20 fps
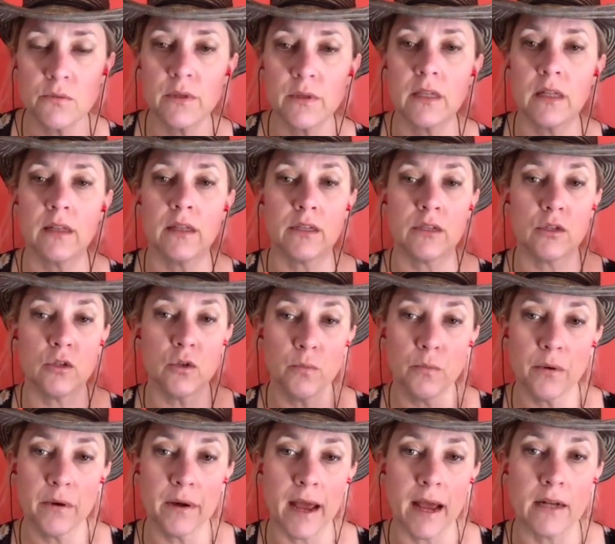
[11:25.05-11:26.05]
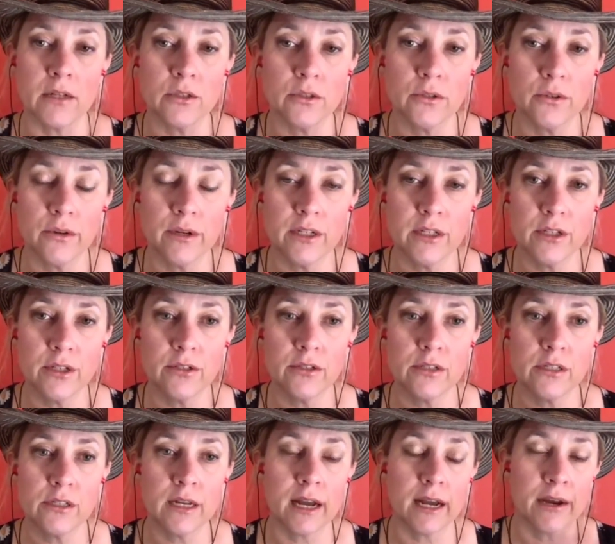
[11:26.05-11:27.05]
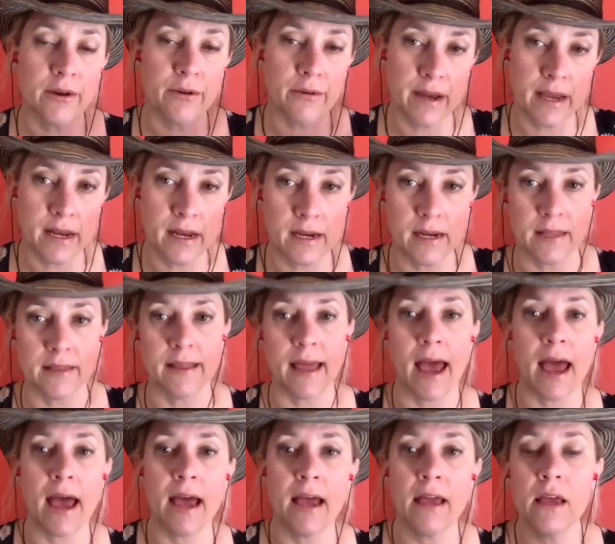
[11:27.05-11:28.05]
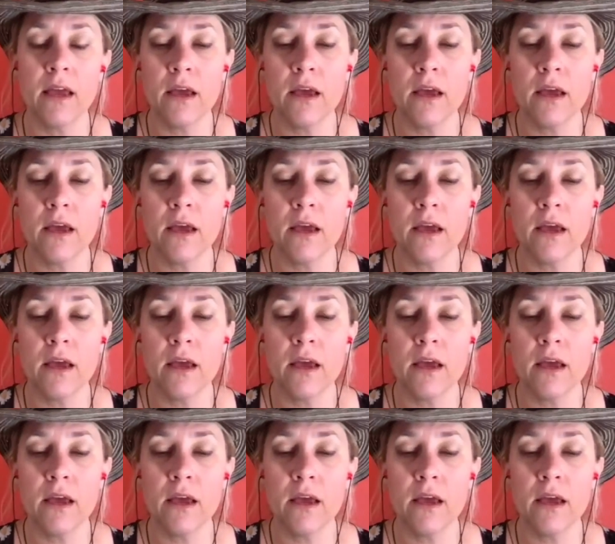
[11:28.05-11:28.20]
with the supernatural creatures that I created in that,